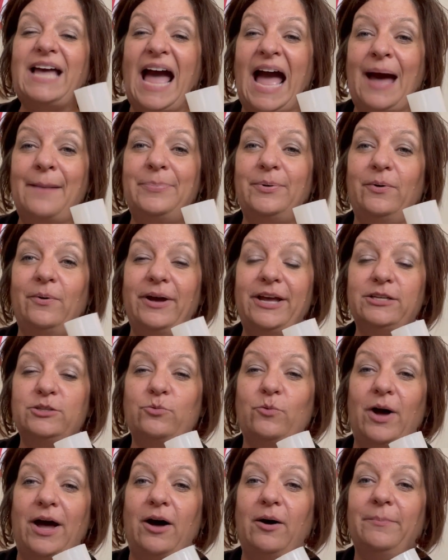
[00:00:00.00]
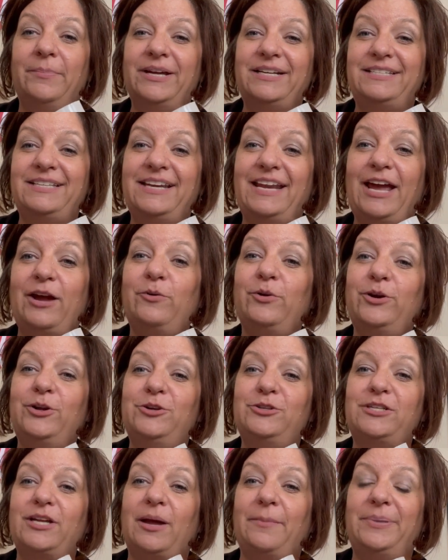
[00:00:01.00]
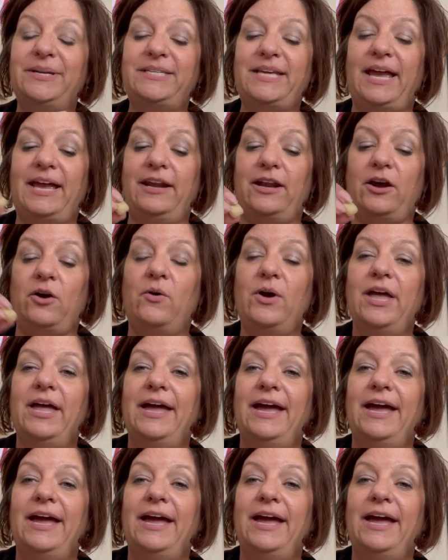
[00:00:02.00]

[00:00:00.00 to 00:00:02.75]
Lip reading: apple as well. But today we're using a potato.